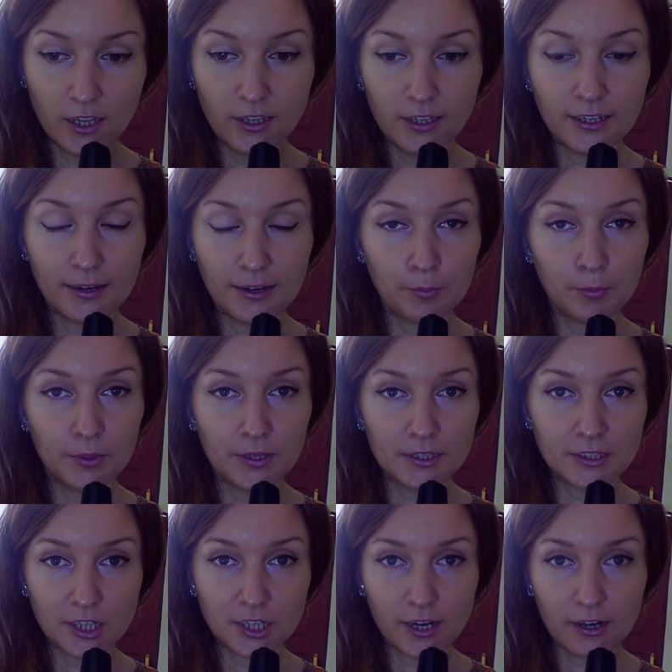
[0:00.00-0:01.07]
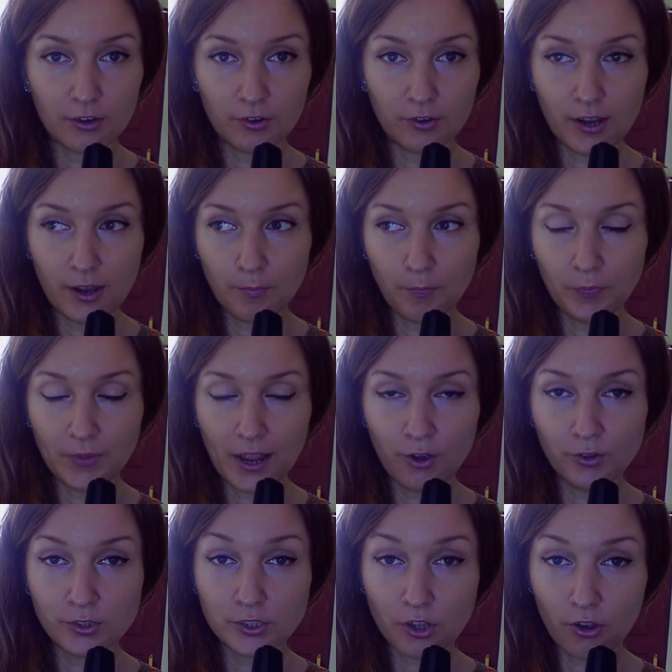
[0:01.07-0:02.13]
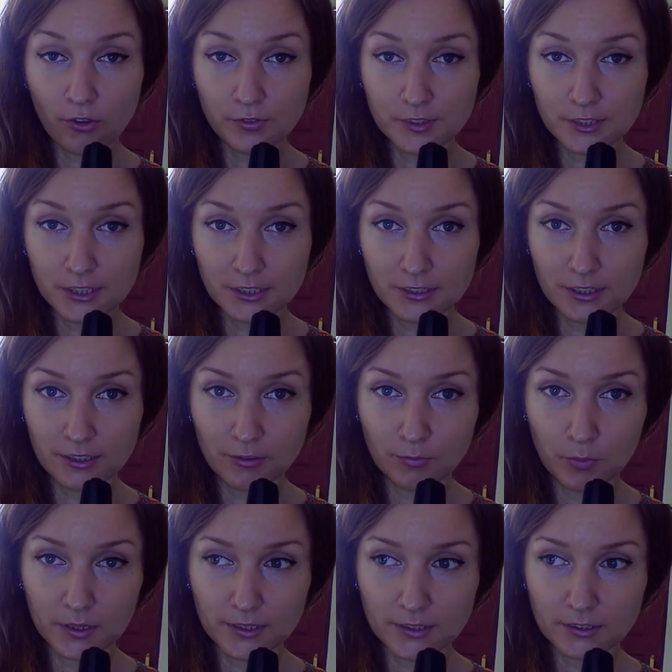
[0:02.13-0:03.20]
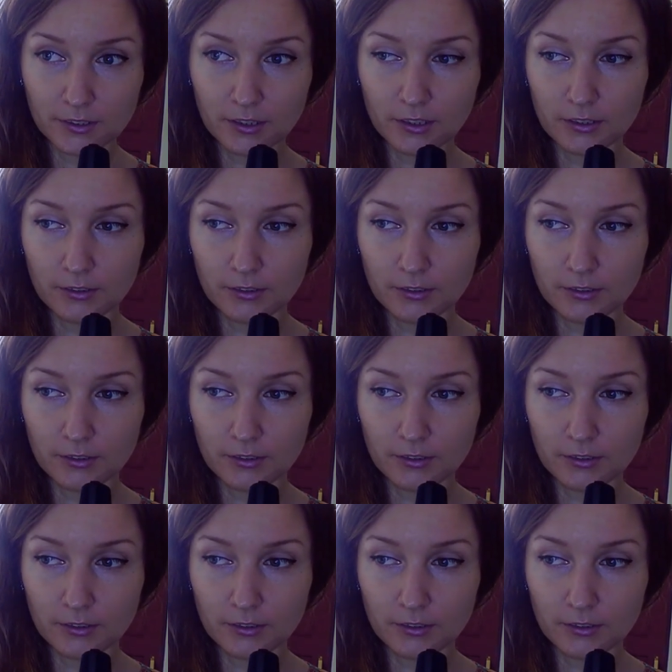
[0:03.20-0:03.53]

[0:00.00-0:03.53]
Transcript: in a beach area, now it's off season, but